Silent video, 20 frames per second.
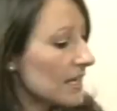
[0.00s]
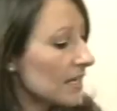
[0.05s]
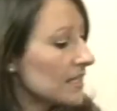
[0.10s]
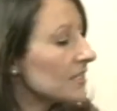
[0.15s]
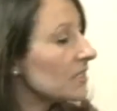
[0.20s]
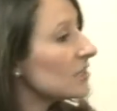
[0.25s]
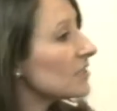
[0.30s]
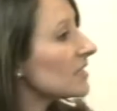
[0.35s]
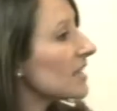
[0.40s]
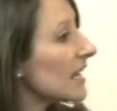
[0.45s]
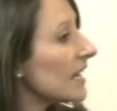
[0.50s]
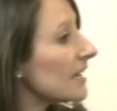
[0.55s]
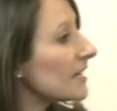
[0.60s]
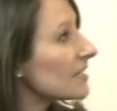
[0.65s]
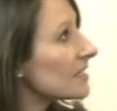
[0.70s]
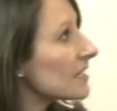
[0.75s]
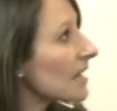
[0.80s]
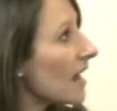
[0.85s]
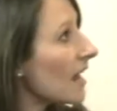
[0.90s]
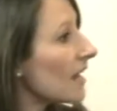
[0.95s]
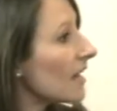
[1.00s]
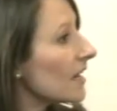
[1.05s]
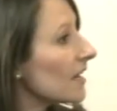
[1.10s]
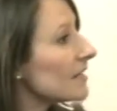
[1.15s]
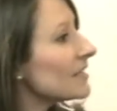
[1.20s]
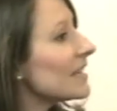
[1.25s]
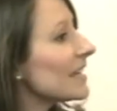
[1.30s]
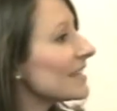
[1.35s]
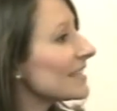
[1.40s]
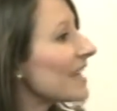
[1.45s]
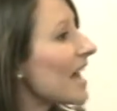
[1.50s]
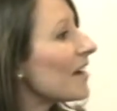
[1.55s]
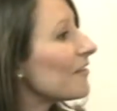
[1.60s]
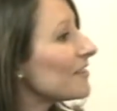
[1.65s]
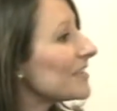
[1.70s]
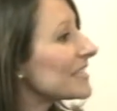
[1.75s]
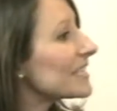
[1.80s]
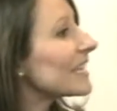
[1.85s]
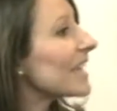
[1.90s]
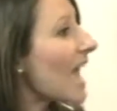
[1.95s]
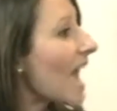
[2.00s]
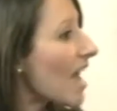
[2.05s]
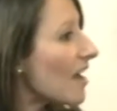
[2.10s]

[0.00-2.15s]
it takes obviously